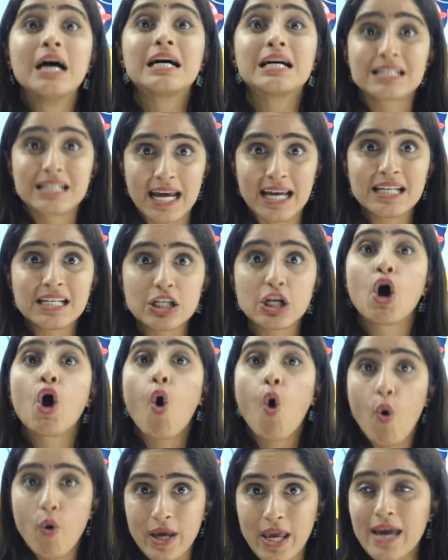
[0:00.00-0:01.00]
right?
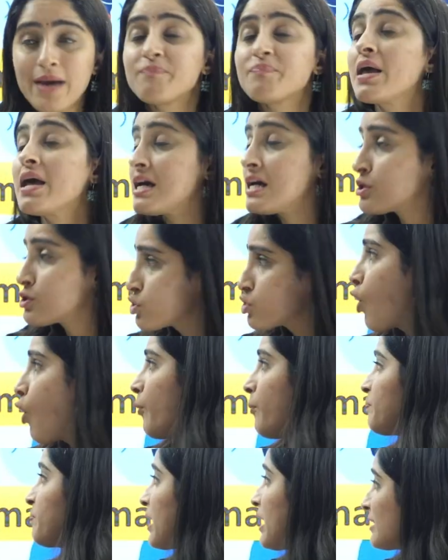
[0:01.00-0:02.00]
Okay,
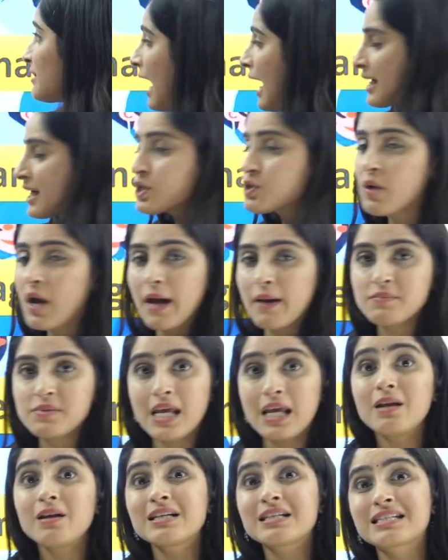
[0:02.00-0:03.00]
so that is why I'm
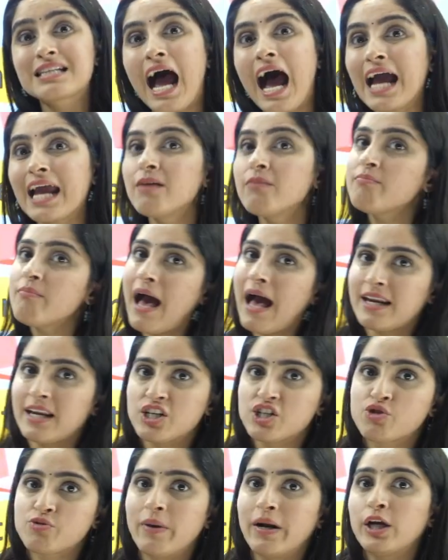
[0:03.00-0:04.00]
saying time
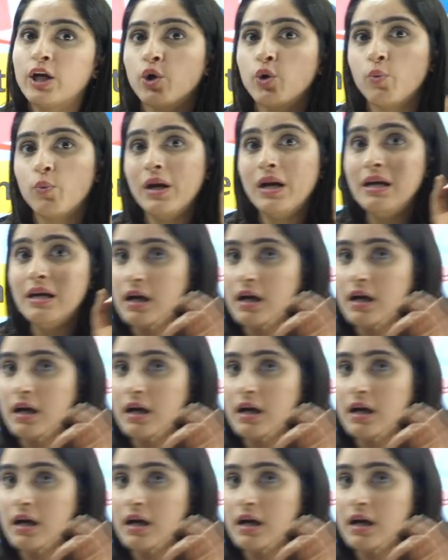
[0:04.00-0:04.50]
management you will